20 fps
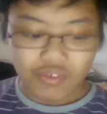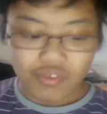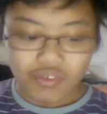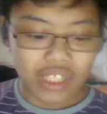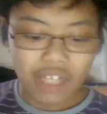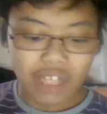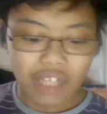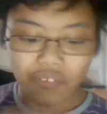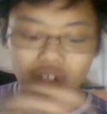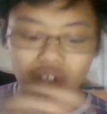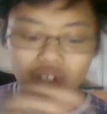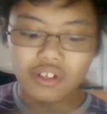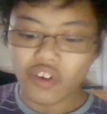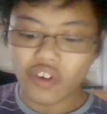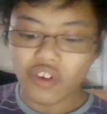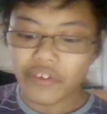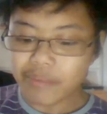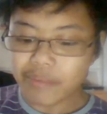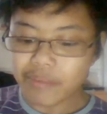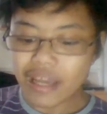Whenever I
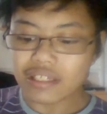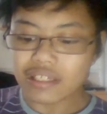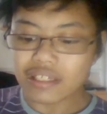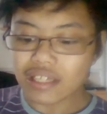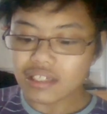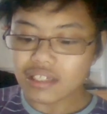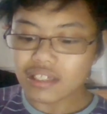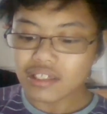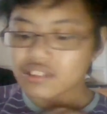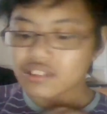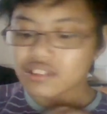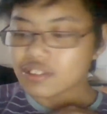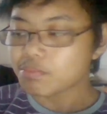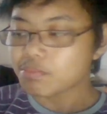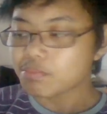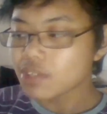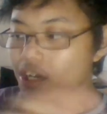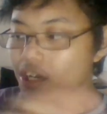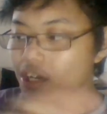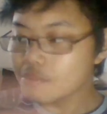go in Maidenhead,
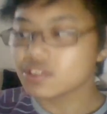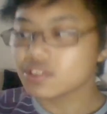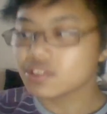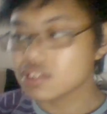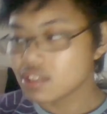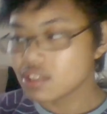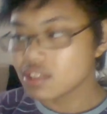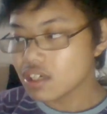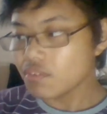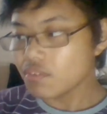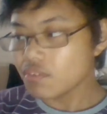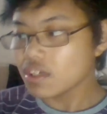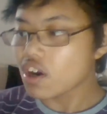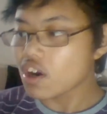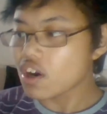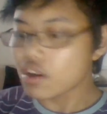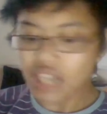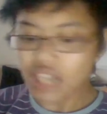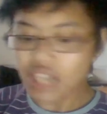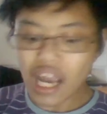sometimes when I'm
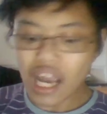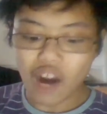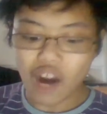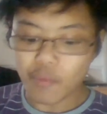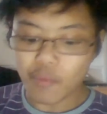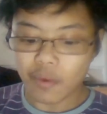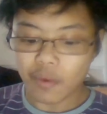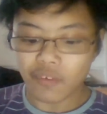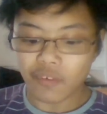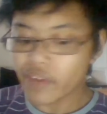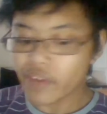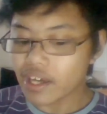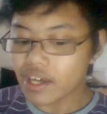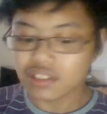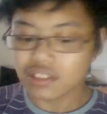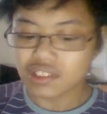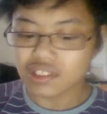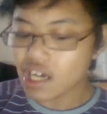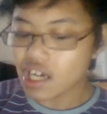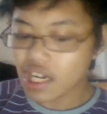going out with my
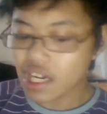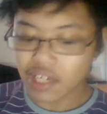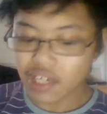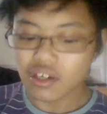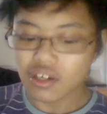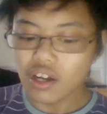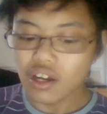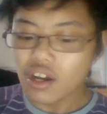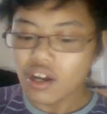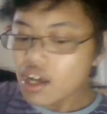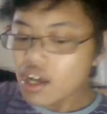friends, I hear,